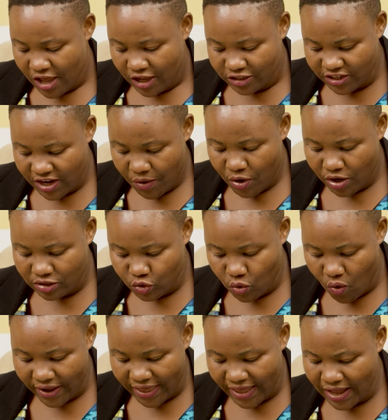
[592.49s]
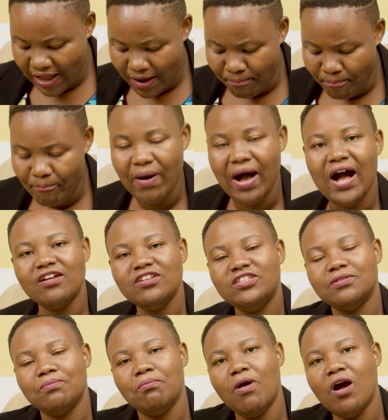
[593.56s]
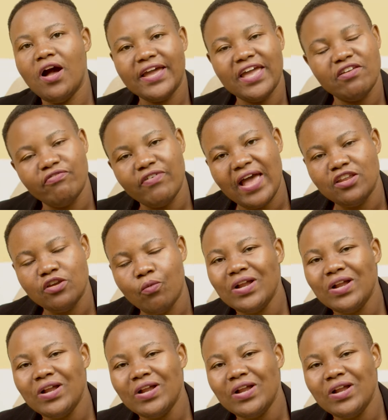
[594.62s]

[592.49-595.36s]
Today we're talking about market value.